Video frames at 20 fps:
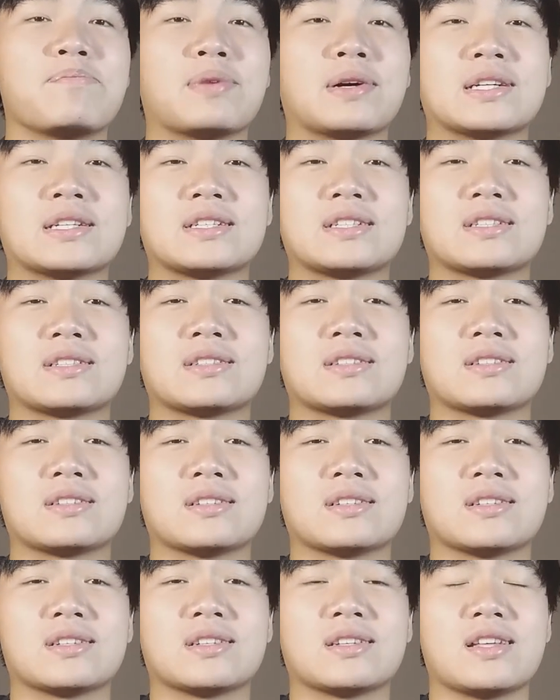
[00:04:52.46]
But
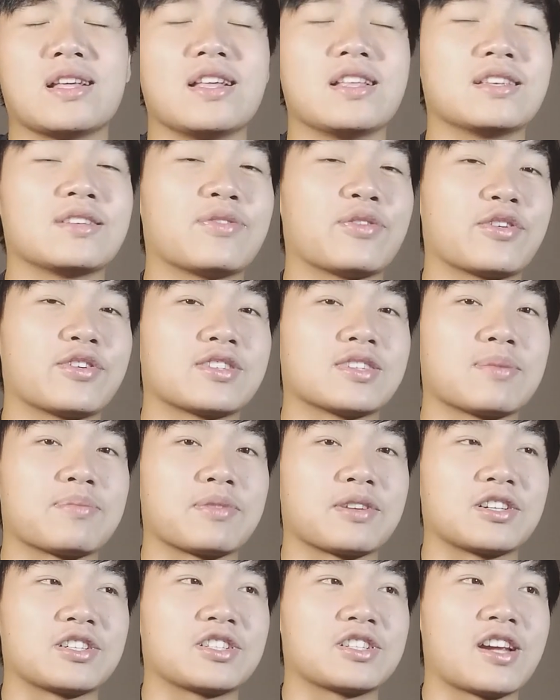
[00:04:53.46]
is very
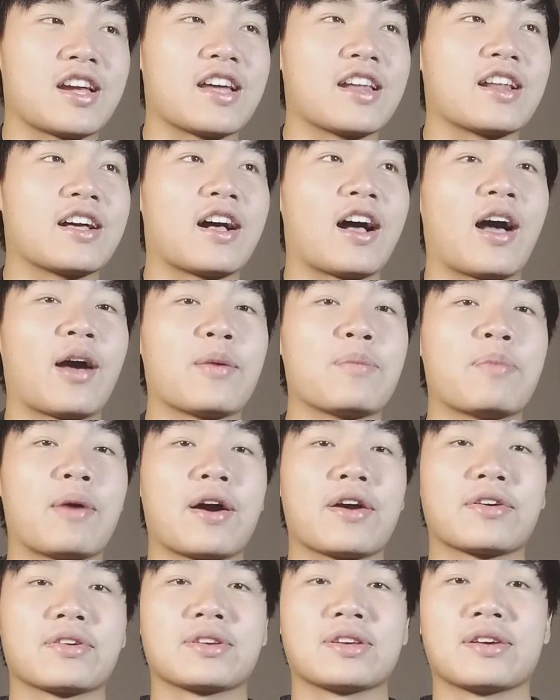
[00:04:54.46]
simpish, and I
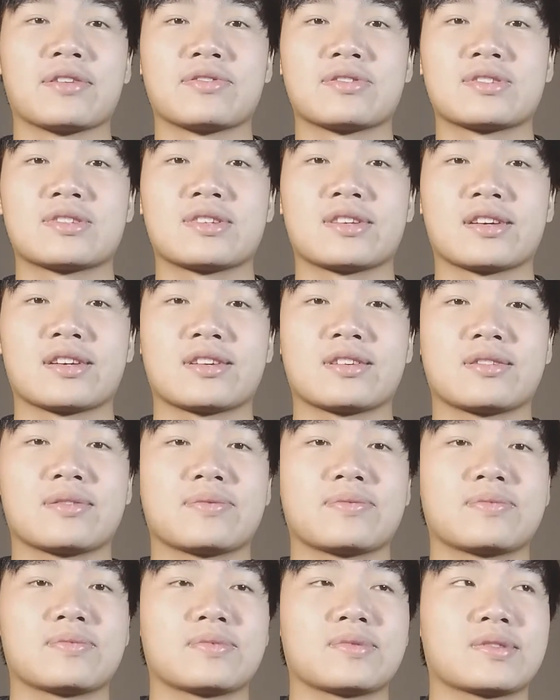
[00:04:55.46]
buy her gifts, like,
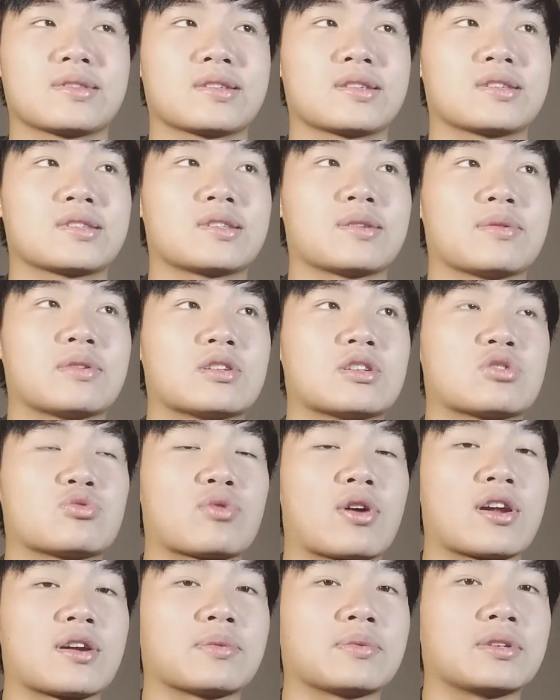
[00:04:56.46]
sometimes just
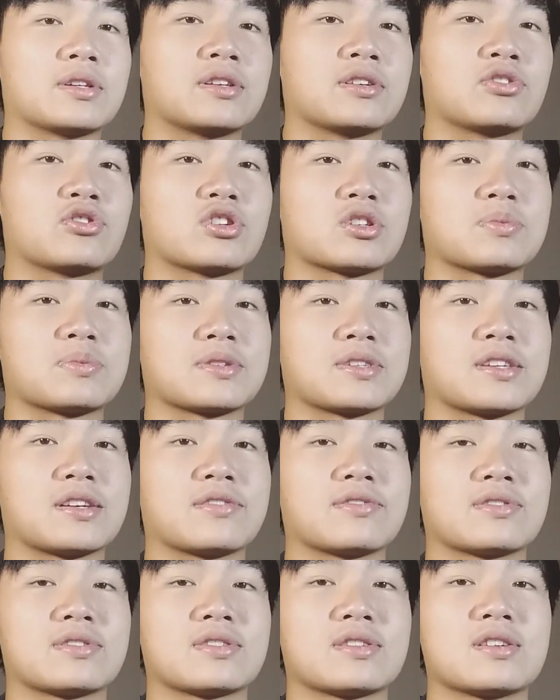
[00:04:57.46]
randomly, Christmas
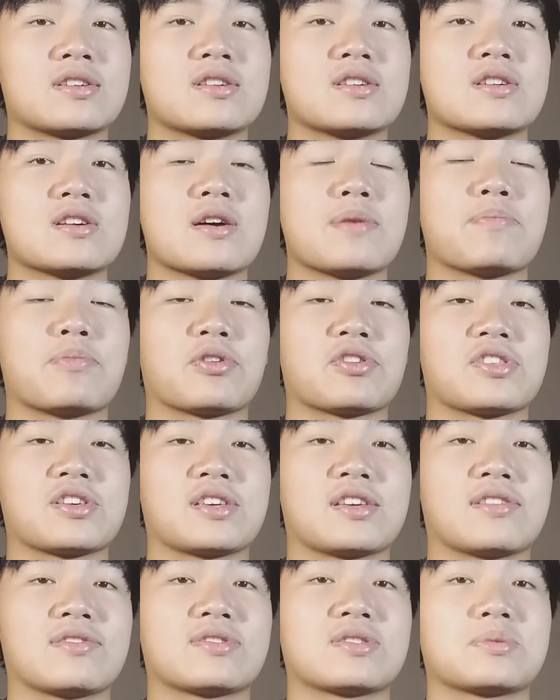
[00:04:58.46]
gifts and birthday
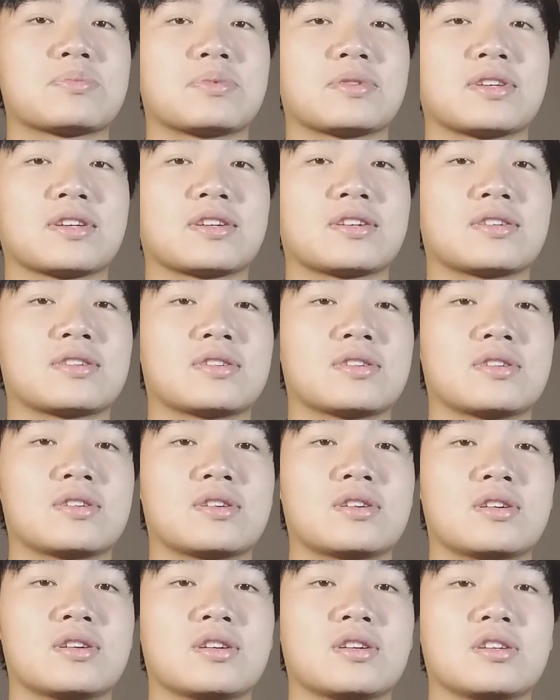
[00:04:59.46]
gifts, but, like,
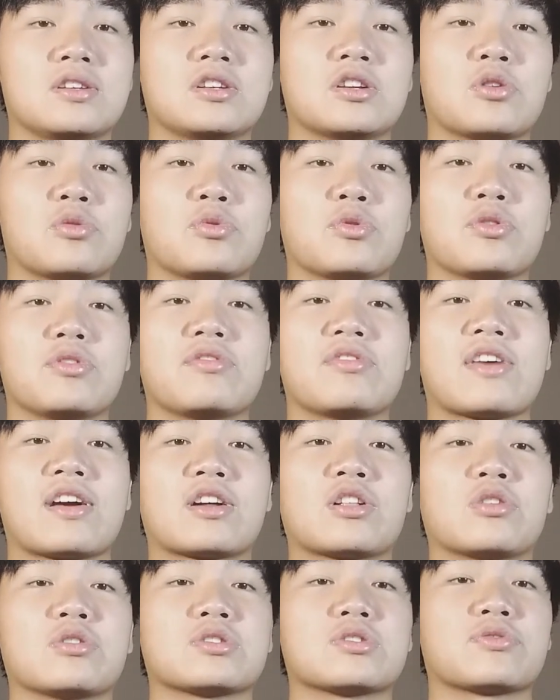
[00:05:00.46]
you know, we're even
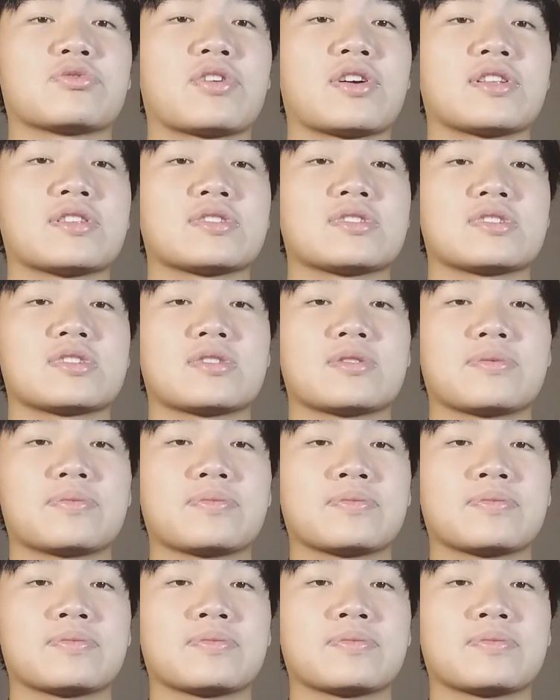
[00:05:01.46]
that close of friends.